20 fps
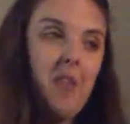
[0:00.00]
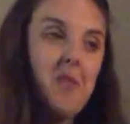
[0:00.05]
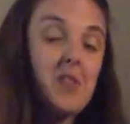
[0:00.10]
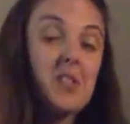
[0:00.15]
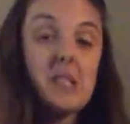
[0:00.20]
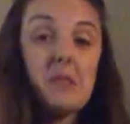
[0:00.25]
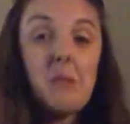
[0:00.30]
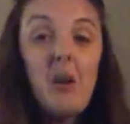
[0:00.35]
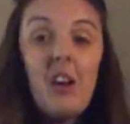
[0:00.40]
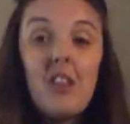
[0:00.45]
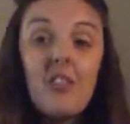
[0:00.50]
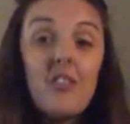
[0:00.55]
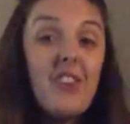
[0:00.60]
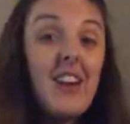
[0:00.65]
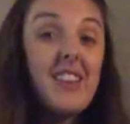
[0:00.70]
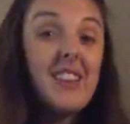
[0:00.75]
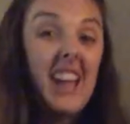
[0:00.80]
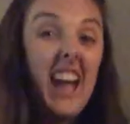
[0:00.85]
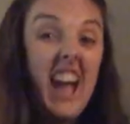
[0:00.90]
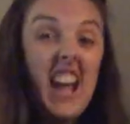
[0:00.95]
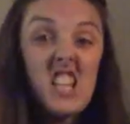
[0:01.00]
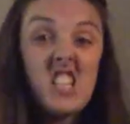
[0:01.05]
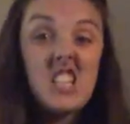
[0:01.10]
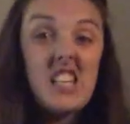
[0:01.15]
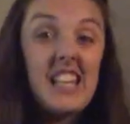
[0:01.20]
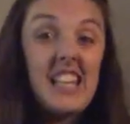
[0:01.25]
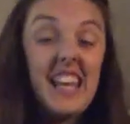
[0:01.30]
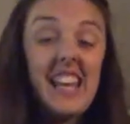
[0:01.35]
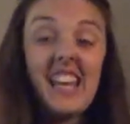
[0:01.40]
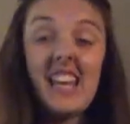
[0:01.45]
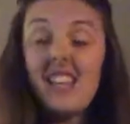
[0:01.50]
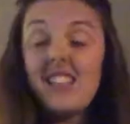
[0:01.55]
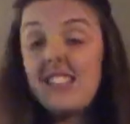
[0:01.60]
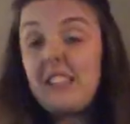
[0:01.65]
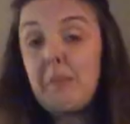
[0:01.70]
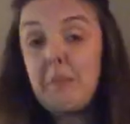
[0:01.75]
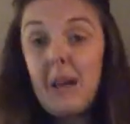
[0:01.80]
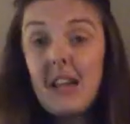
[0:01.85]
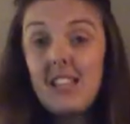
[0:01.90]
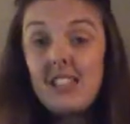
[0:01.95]
despite the fact that actually it gets
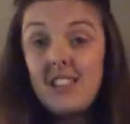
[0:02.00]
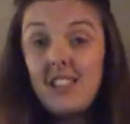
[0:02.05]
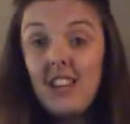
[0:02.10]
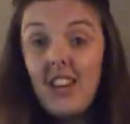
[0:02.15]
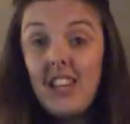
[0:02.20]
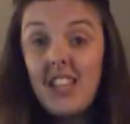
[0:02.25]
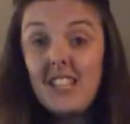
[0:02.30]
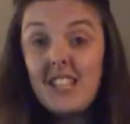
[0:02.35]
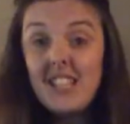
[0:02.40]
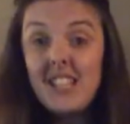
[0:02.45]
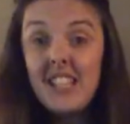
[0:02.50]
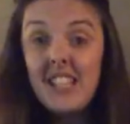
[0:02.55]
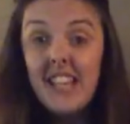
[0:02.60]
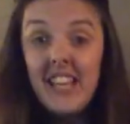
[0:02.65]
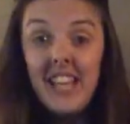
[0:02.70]
the best light